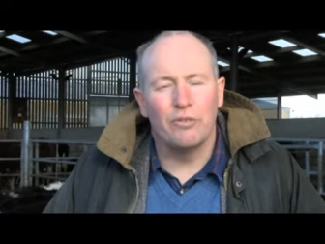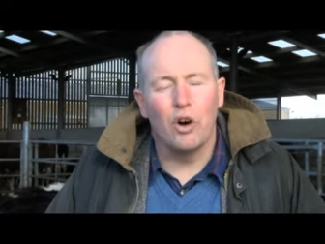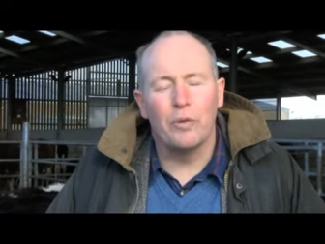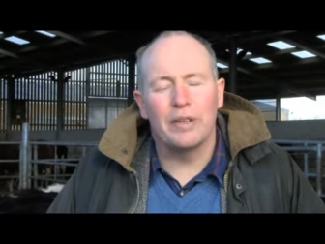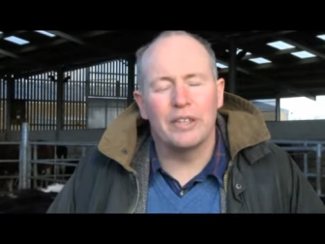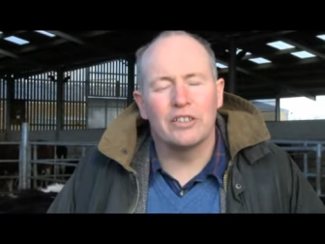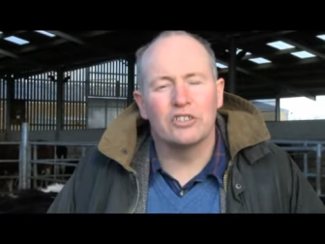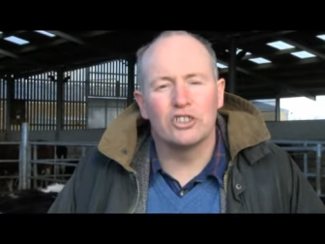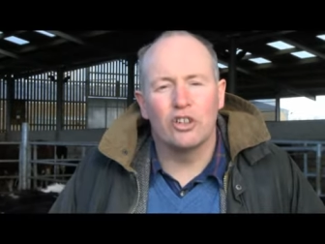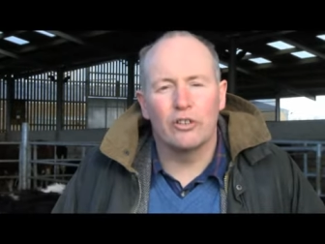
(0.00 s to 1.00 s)
informing the
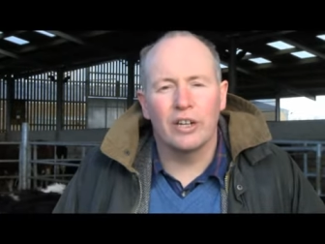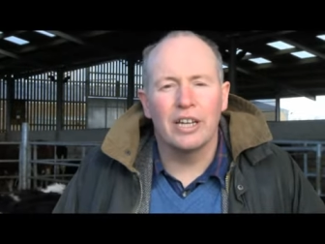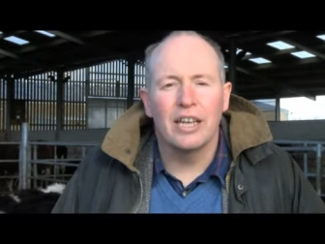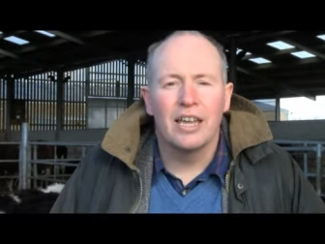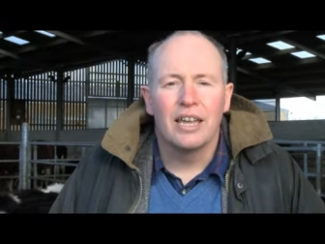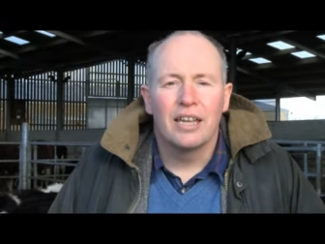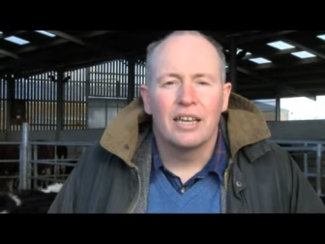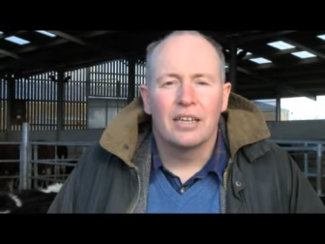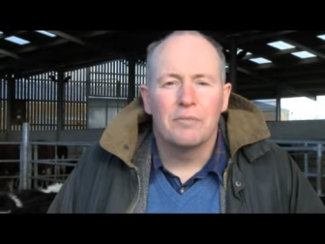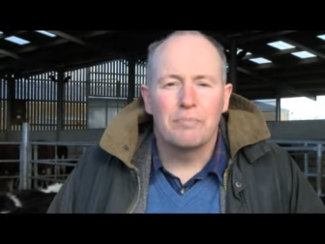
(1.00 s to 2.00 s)
insurer,
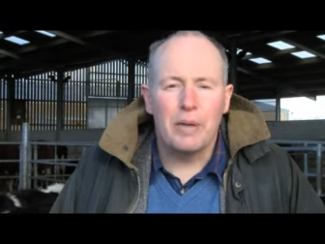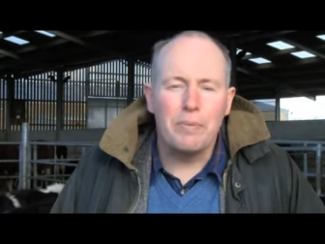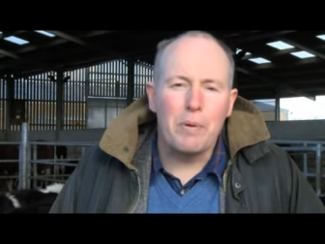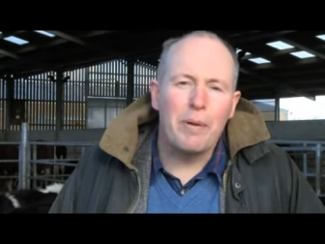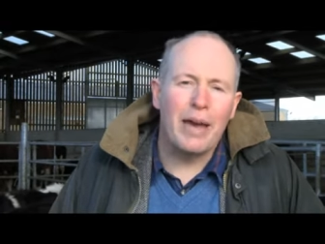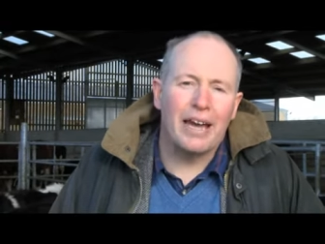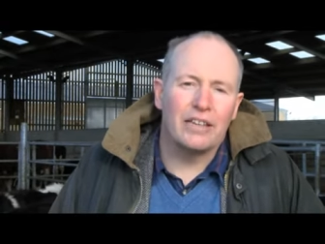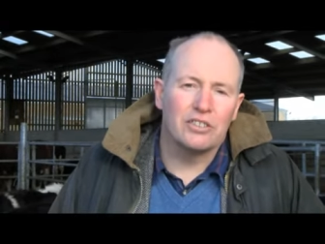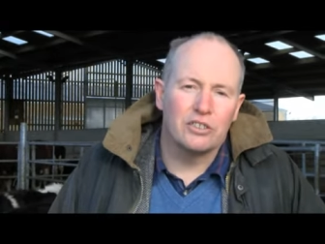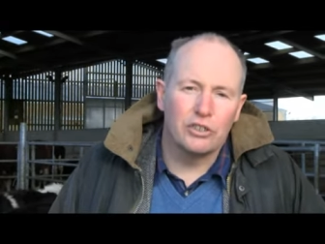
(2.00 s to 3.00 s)
be
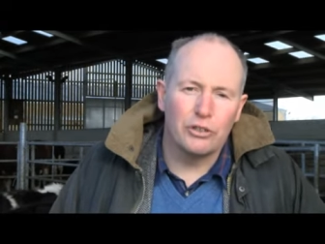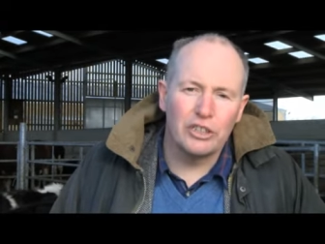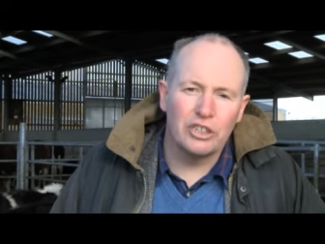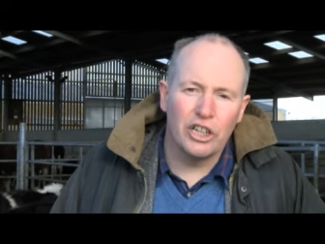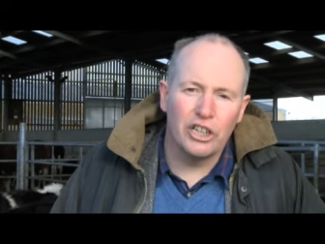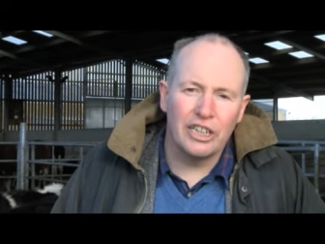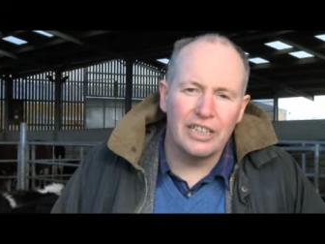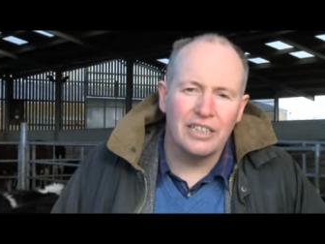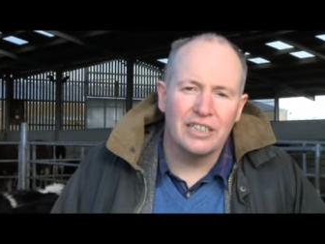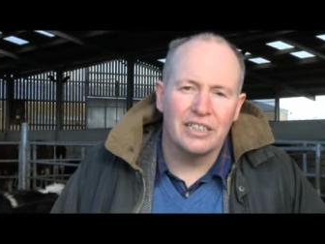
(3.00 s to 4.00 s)
prepared, do it
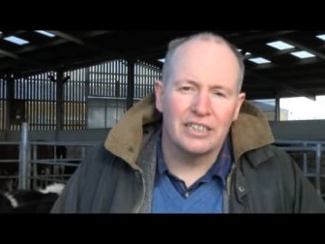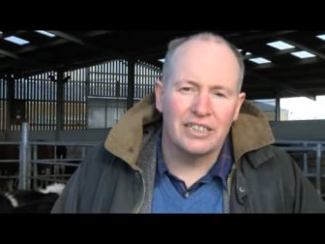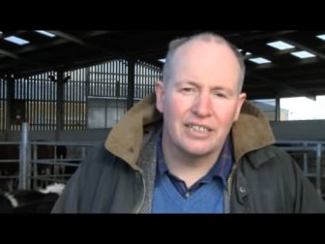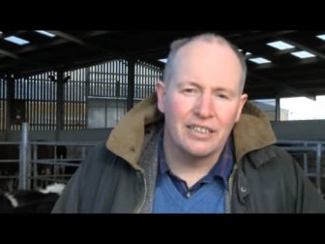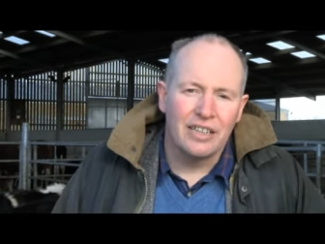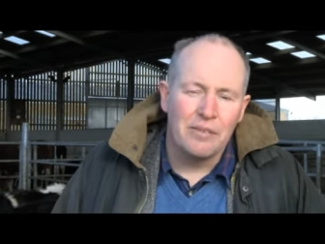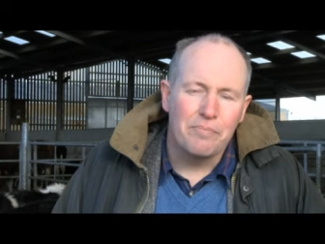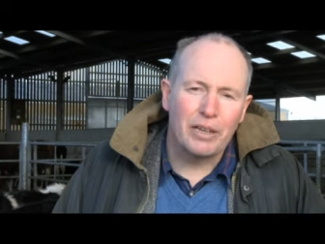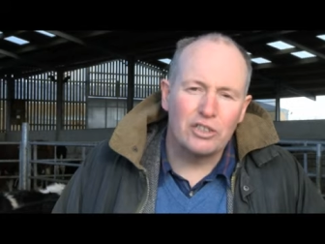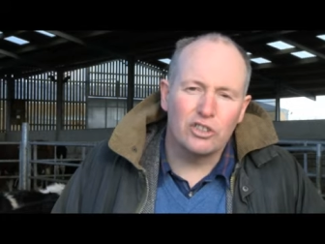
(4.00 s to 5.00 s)
early,
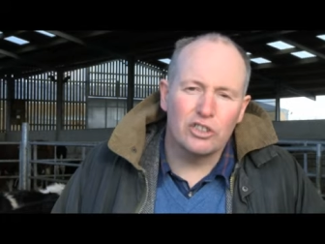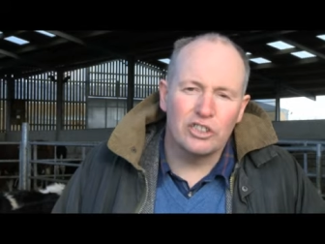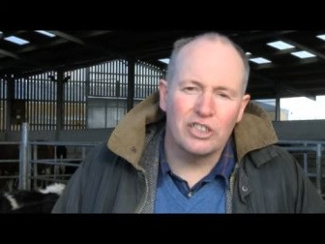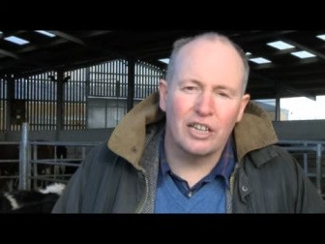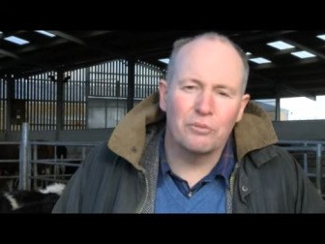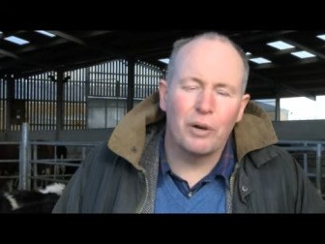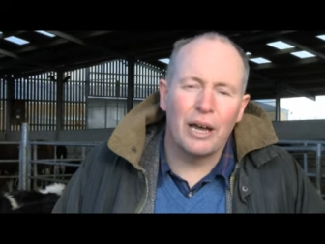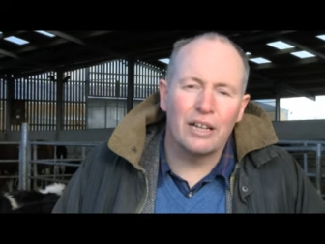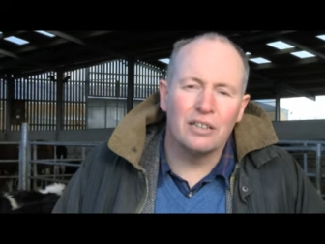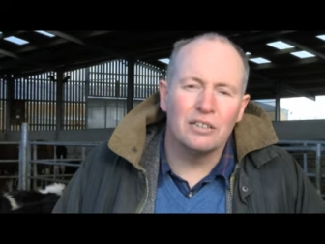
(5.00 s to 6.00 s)
make sure it's done
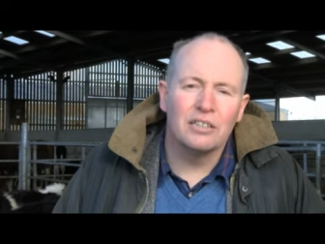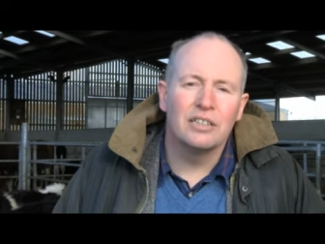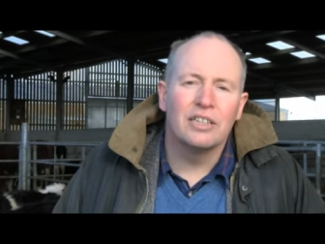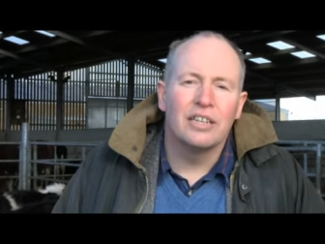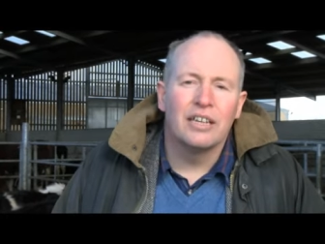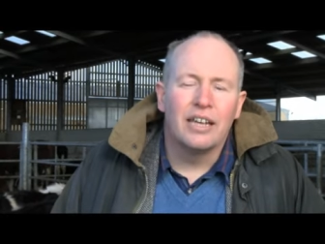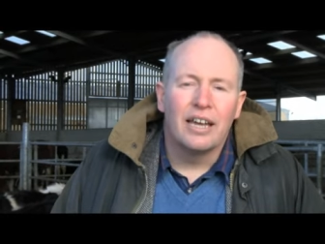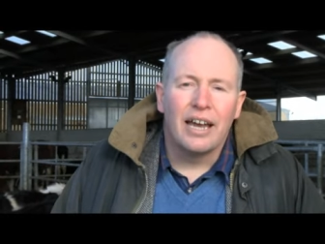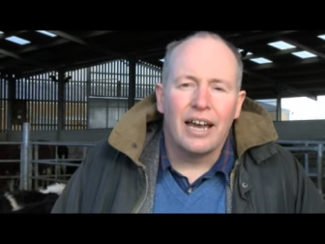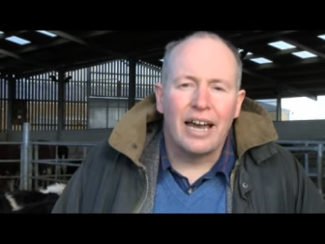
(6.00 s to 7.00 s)
well,
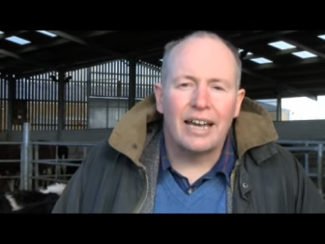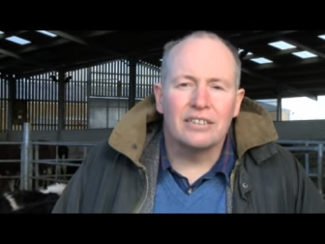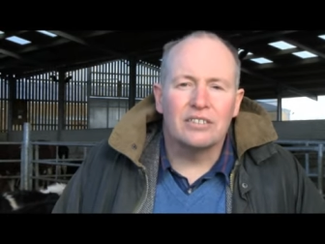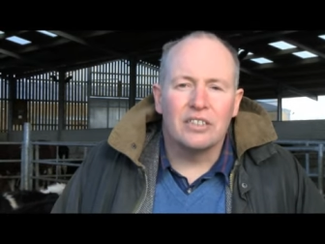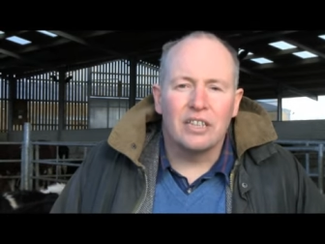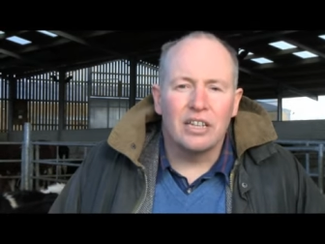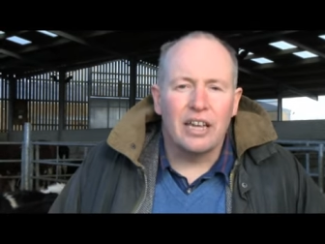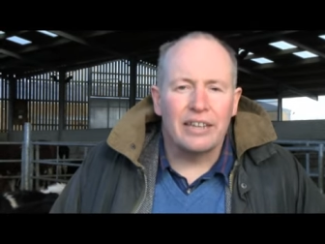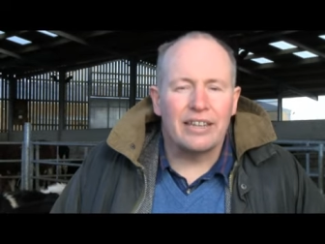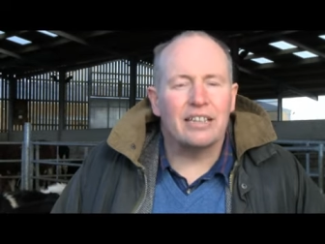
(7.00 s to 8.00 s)
and
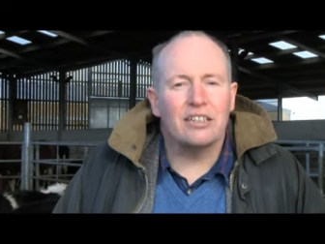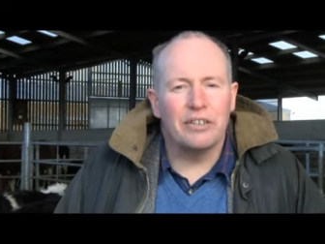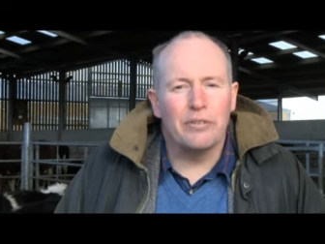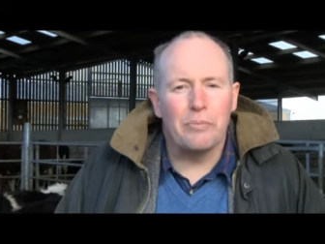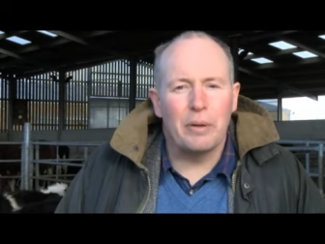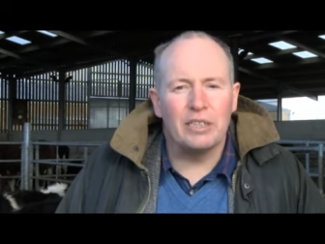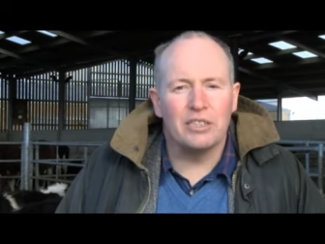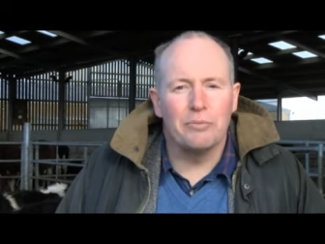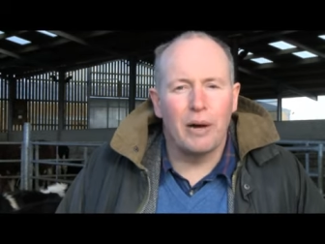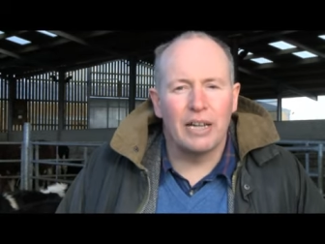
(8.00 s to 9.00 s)
that'll give you
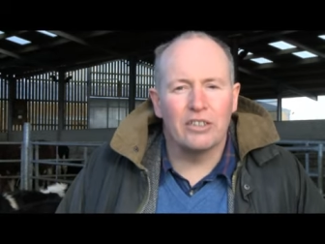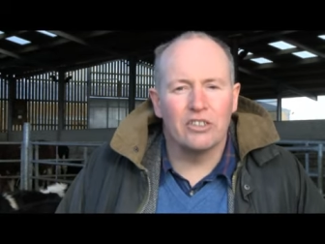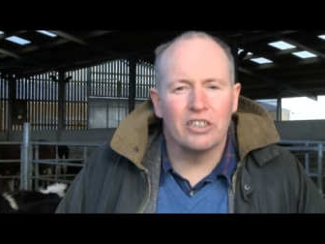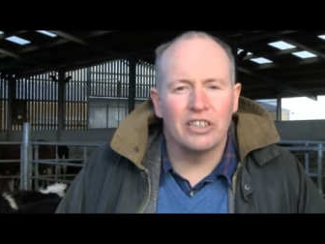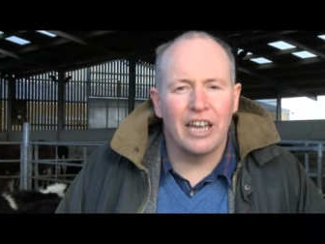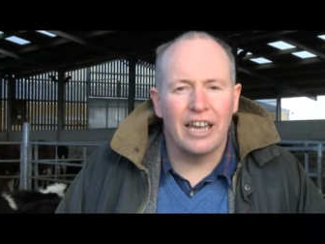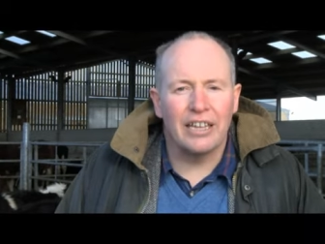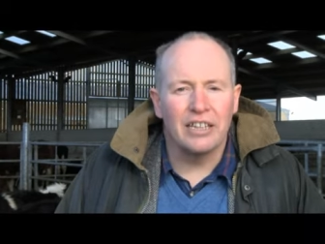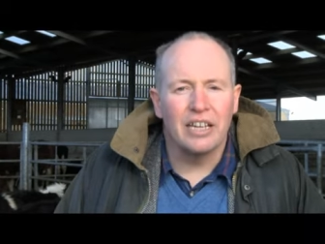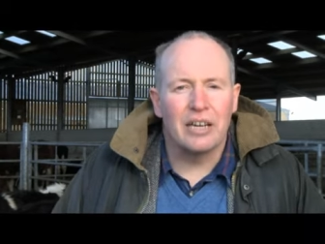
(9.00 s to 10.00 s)
peace of mind on the
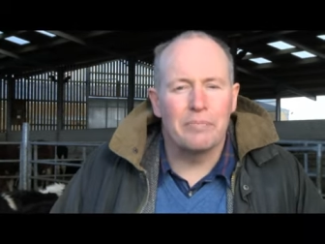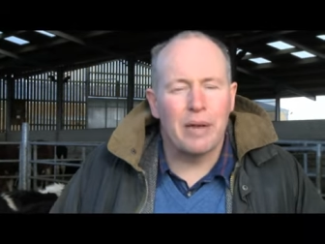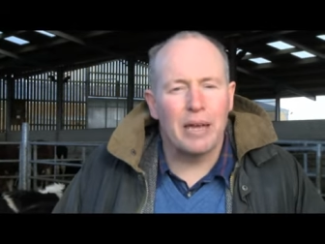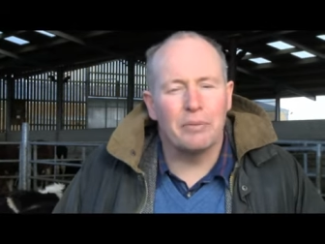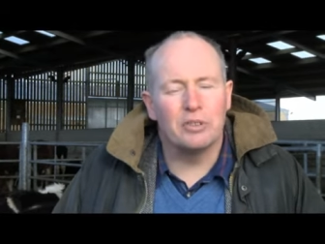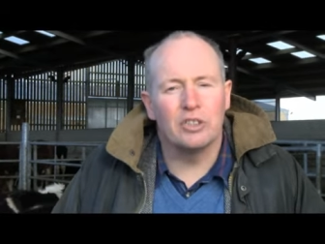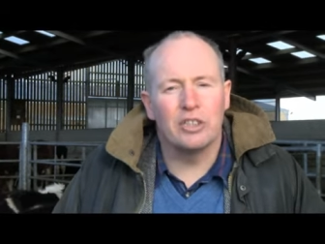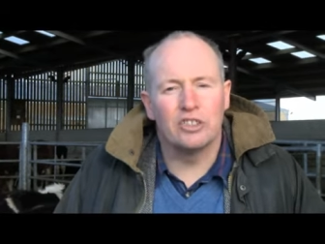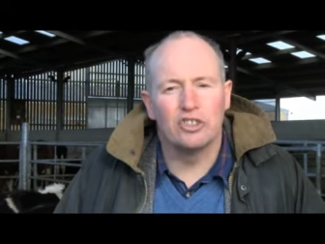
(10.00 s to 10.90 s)
day and be able to